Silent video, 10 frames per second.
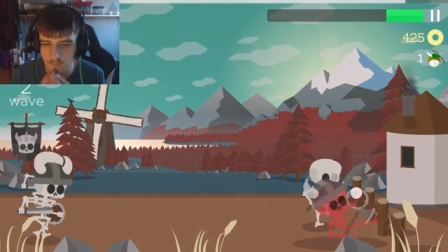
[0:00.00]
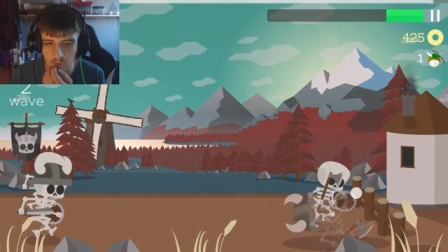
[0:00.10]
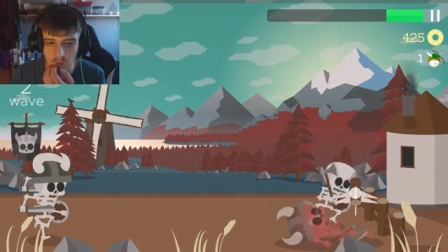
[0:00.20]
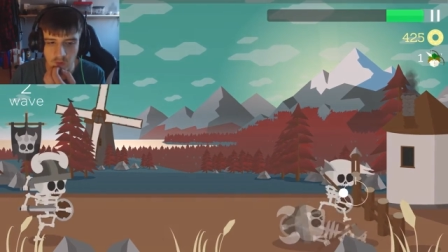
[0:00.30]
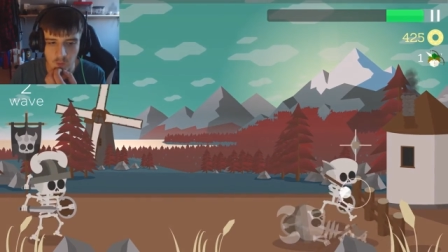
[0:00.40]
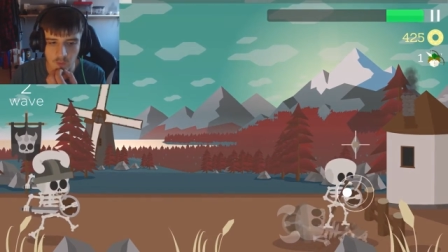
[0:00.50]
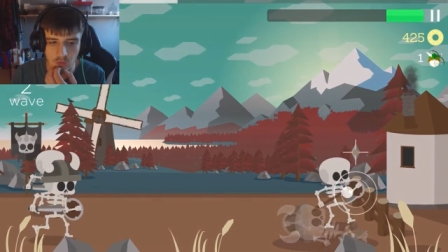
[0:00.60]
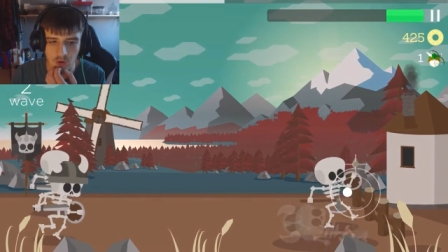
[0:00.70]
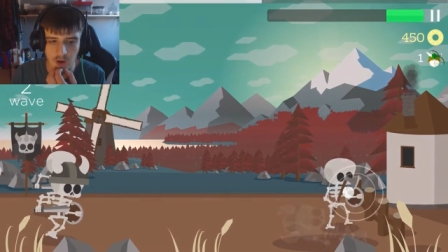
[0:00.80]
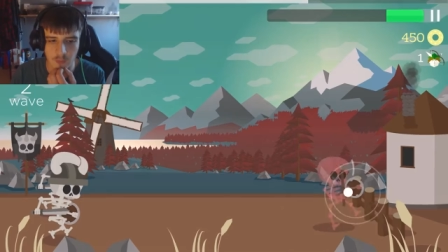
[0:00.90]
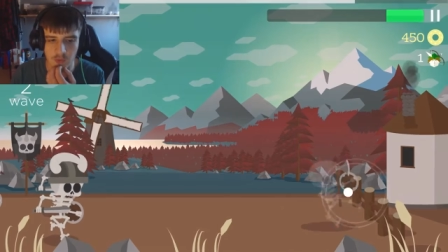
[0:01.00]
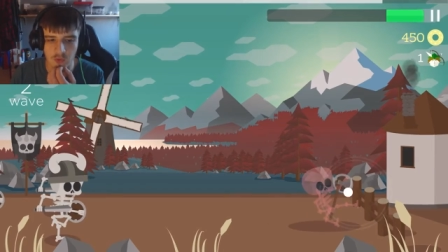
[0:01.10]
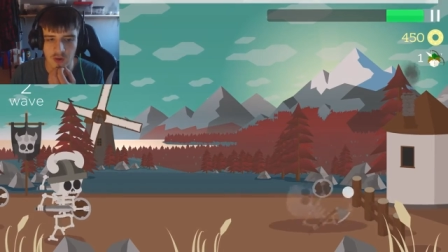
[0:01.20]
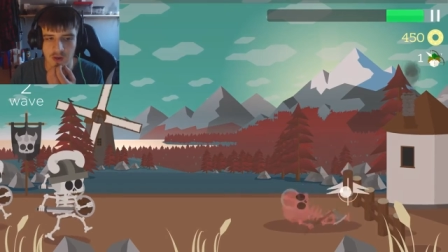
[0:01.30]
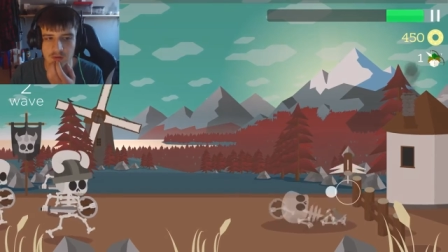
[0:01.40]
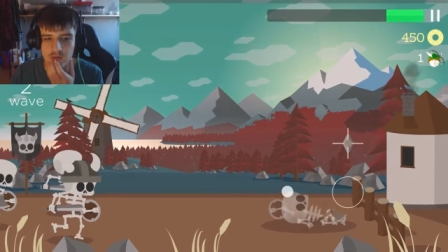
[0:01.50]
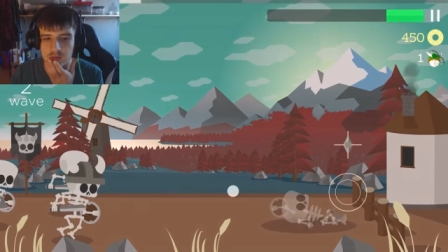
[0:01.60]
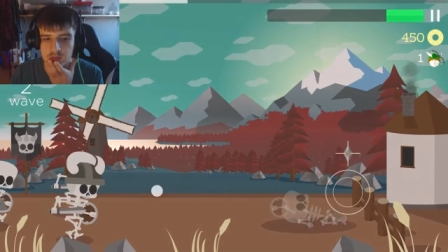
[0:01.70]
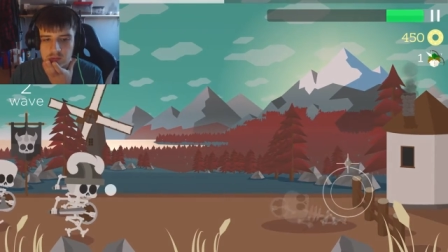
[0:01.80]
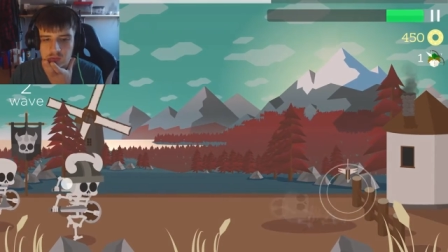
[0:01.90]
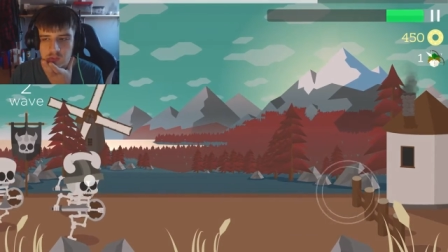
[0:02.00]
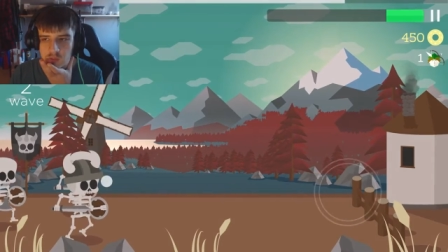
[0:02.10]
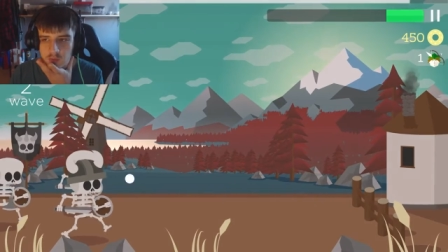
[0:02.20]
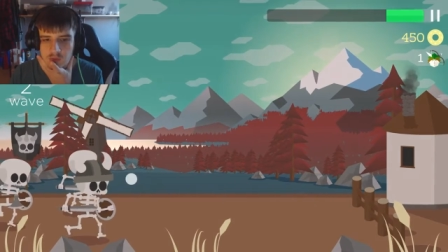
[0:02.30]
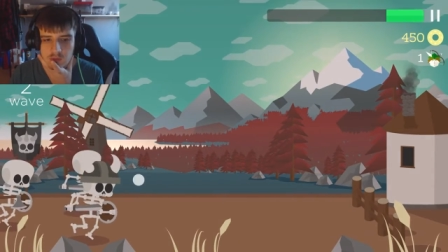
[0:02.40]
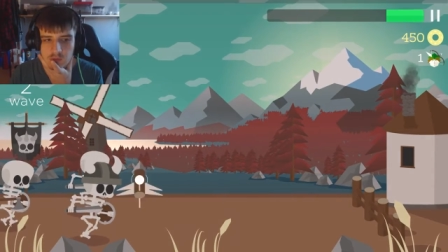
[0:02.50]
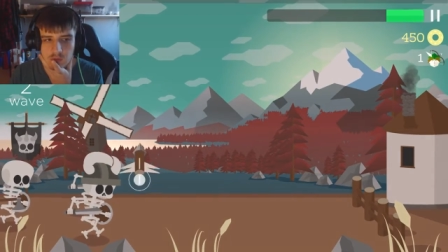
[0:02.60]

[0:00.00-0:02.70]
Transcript: Oh no, we're alright, we're alright. Come on.